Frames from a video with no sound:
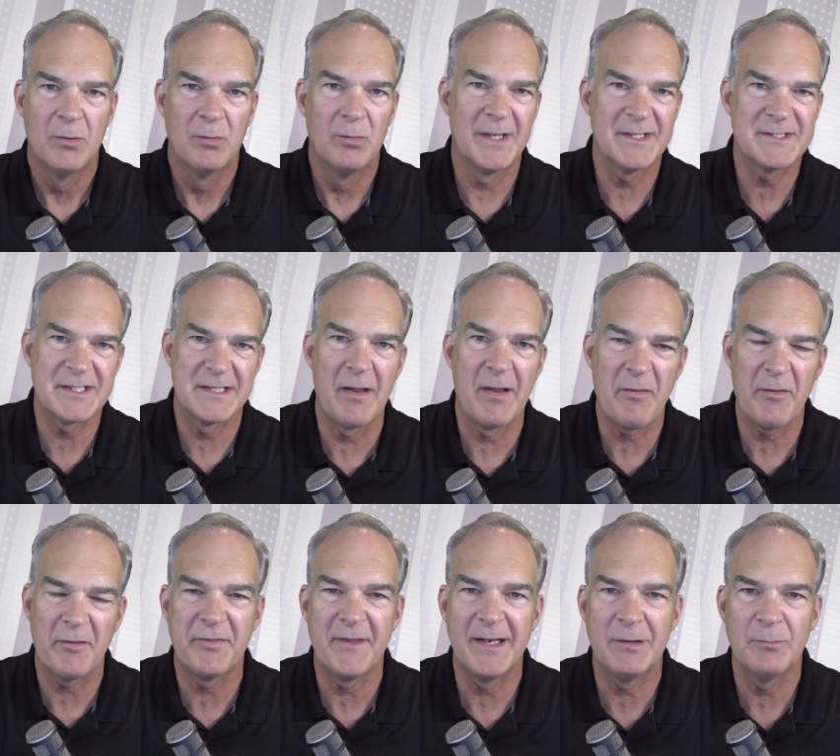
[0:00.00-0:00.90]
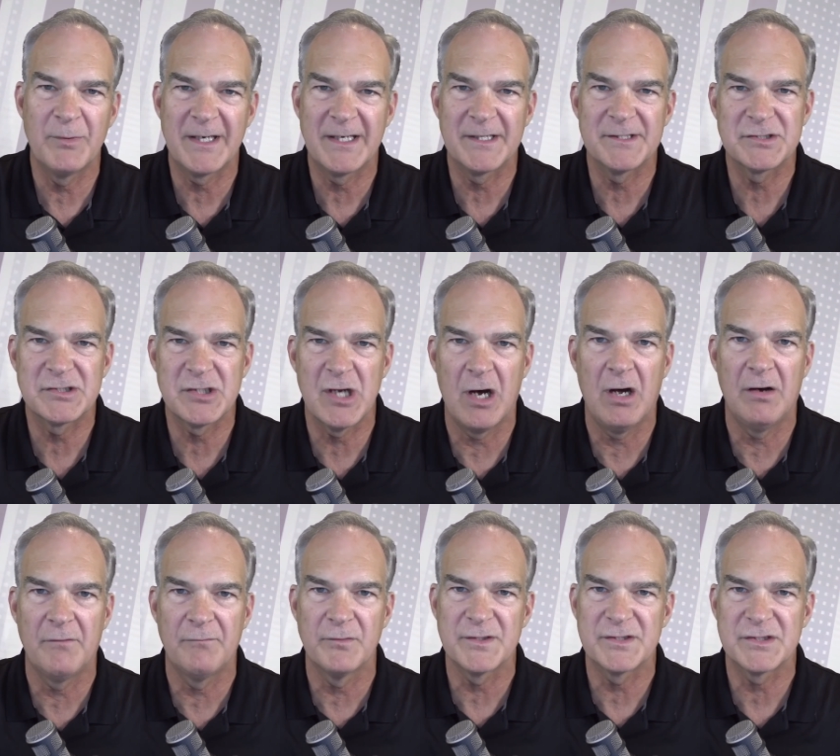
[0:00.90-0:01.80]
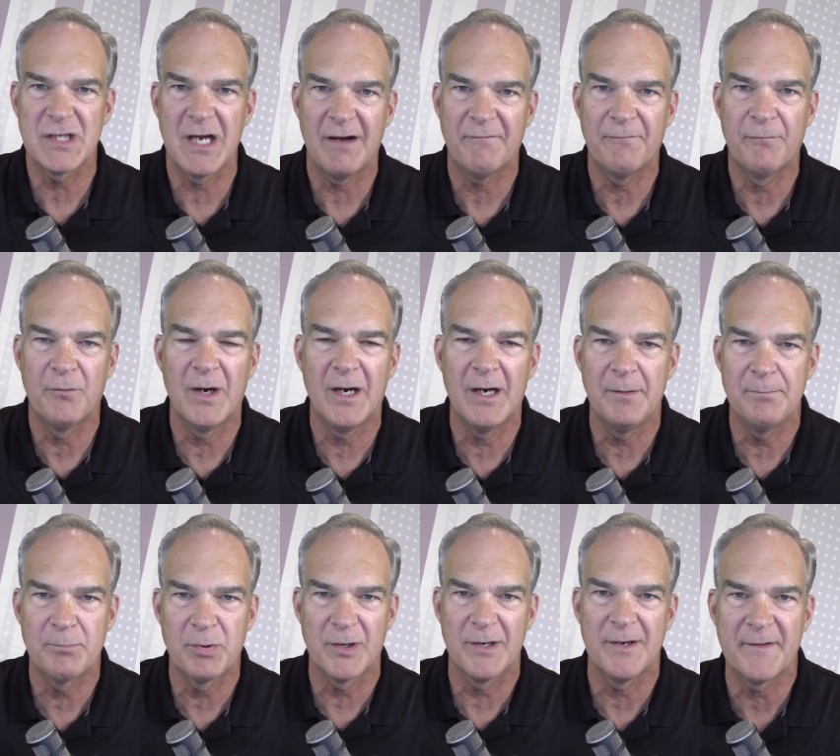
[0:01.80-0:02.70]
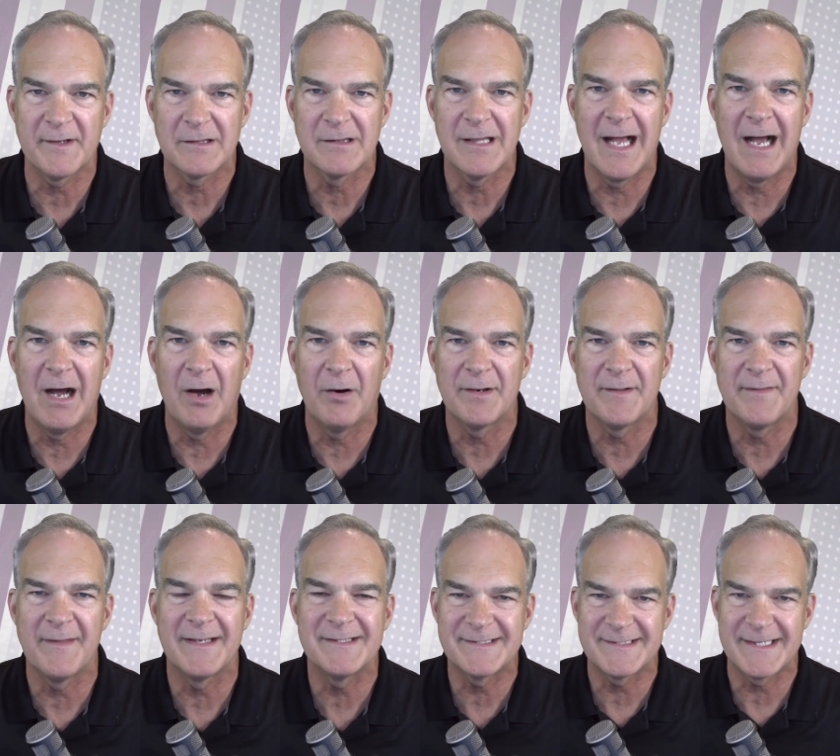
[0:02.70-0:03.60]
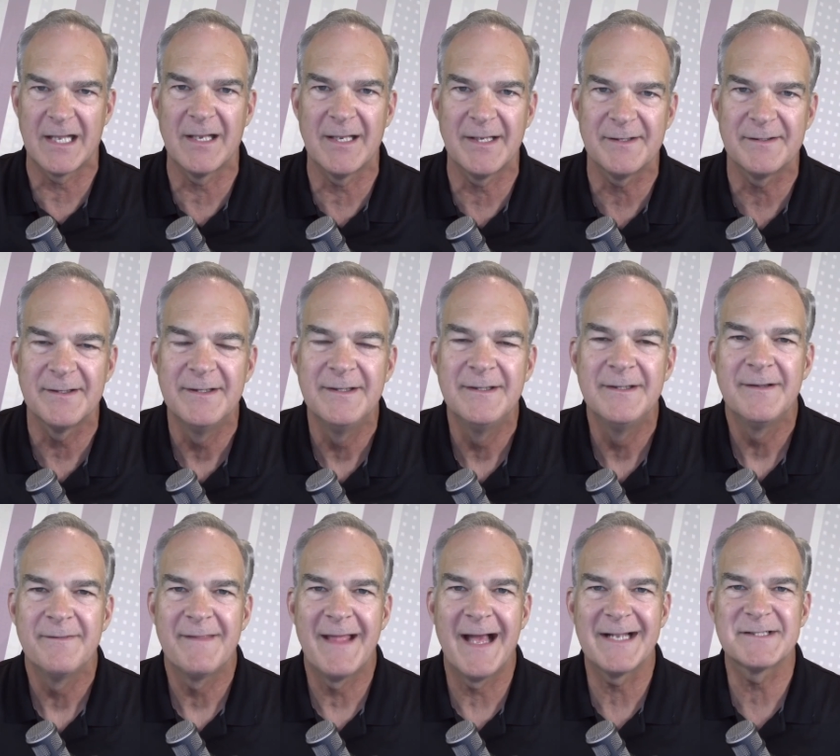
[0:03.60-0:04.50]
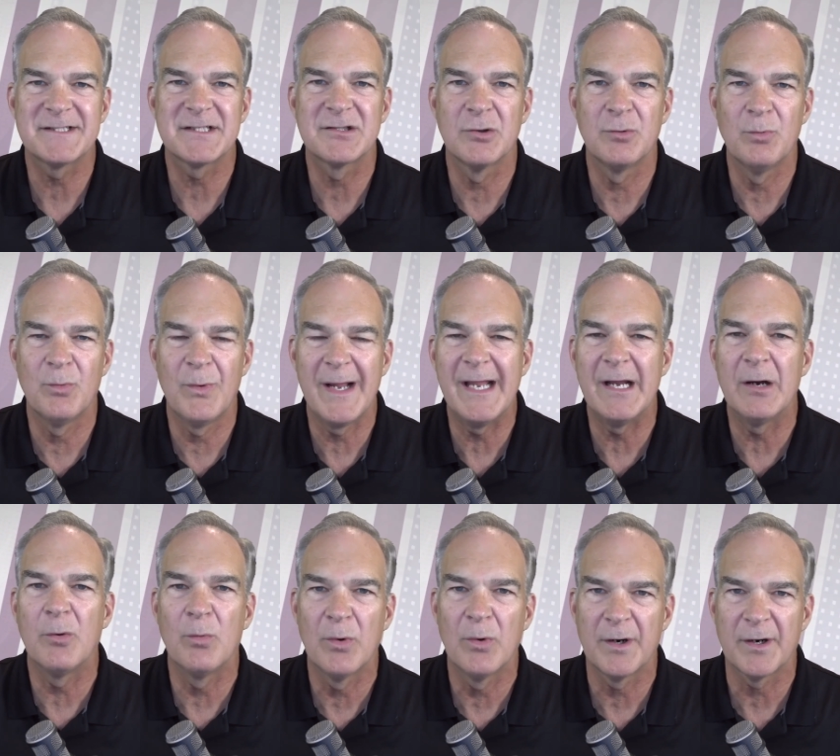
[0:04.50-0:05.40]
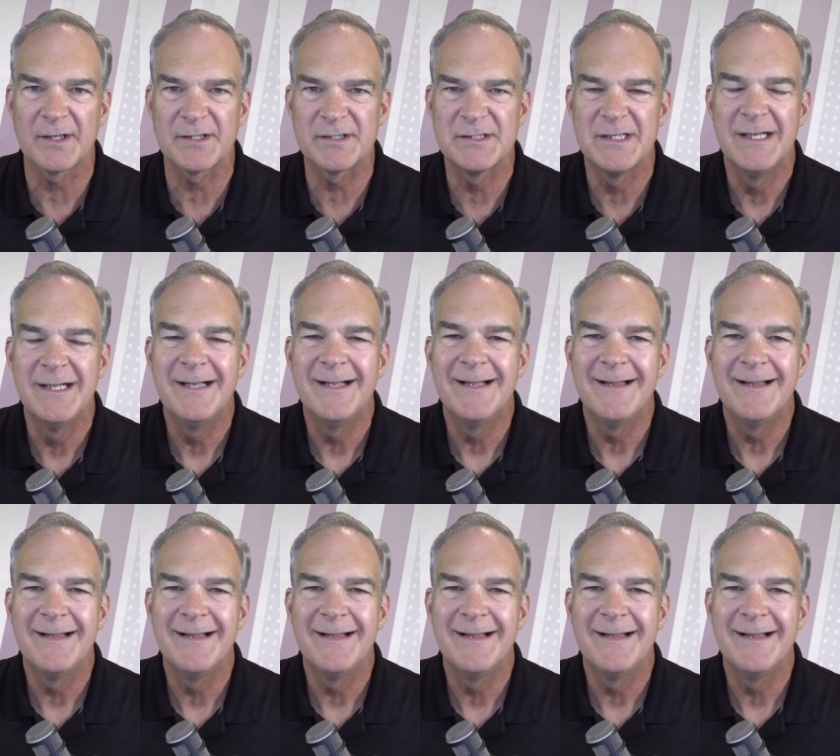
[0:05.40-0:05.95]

What's another thing we can solve with software and put it in the cloud and then sell it? That's the way it works.